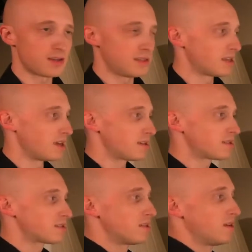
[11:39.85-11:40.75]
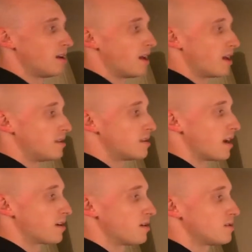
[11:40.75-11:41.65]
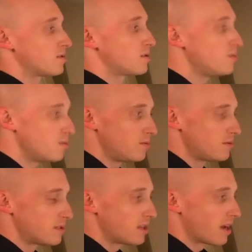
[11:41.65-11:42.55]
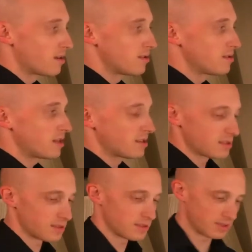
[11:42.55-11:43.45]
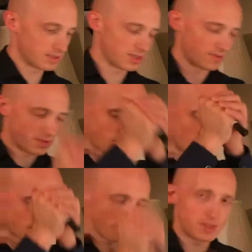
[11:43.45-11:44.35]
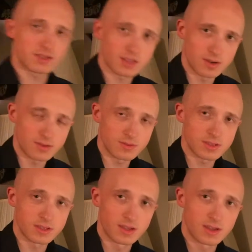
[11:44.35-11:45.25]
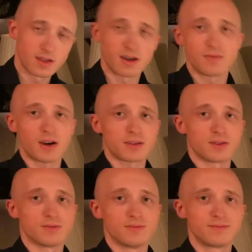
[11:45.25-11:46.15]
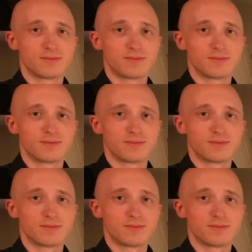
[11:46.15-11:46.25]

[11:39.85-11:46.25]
He takes a dagger, 2 daggers, and shoves them into the big toes of Otto.